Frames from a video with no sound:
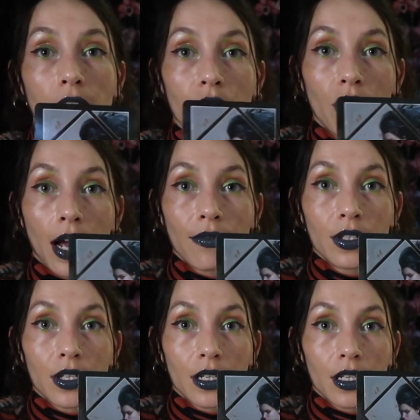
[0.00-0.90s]
Like, you don't have
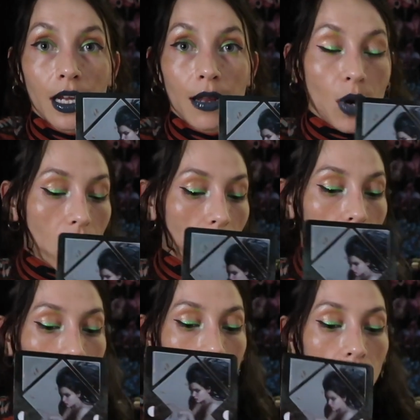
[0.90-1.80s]
to
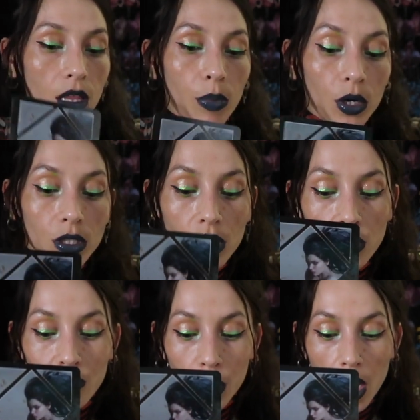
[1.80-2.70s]
admonish the person
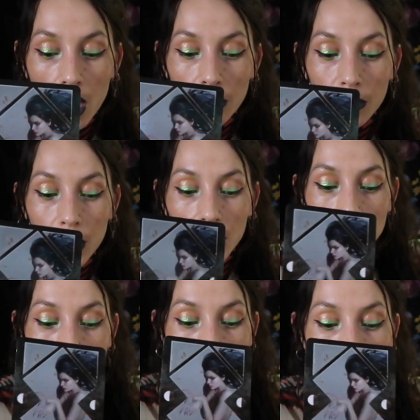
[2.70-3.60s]
you've become
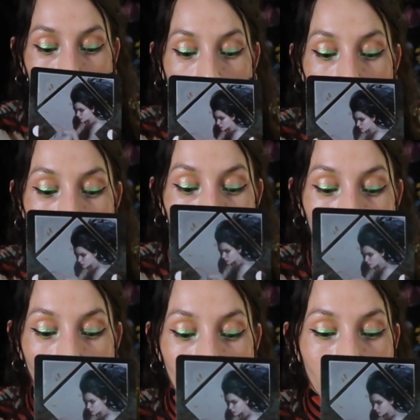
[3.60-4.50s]
because it's
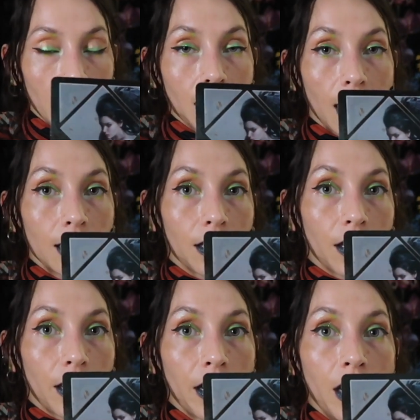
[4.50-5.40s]
probably like
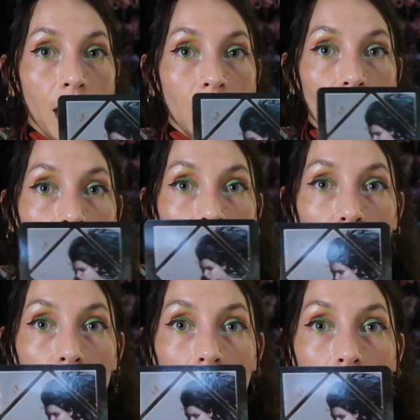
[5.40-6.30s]
spectacular. Just
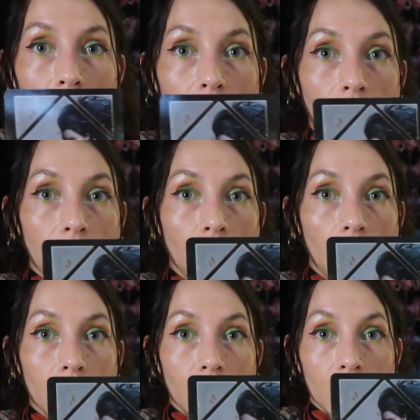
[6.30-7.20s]
you need to
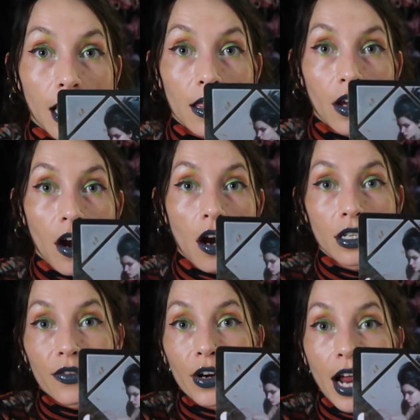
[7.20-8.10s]
acknowledge that there are
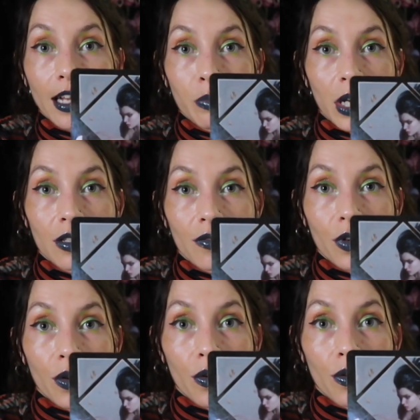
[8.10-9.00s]
different aspects of
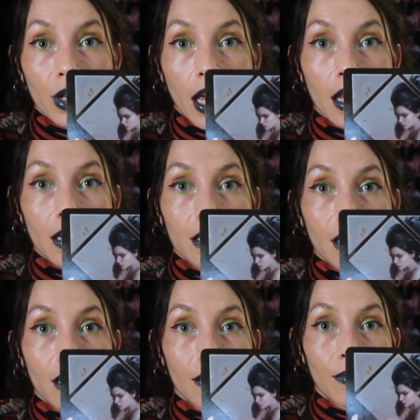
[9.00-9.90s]
you and
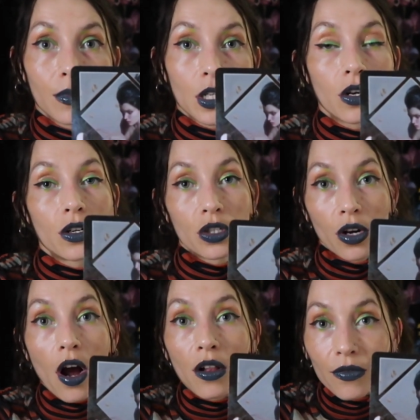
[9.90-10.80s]
to
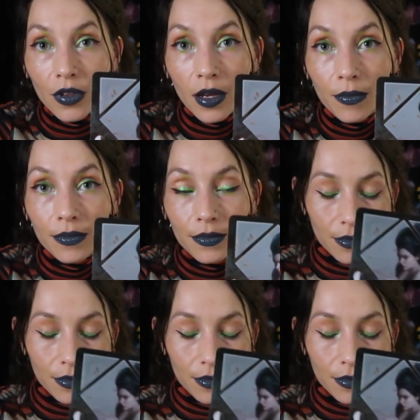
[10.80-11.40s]
nurture all of them.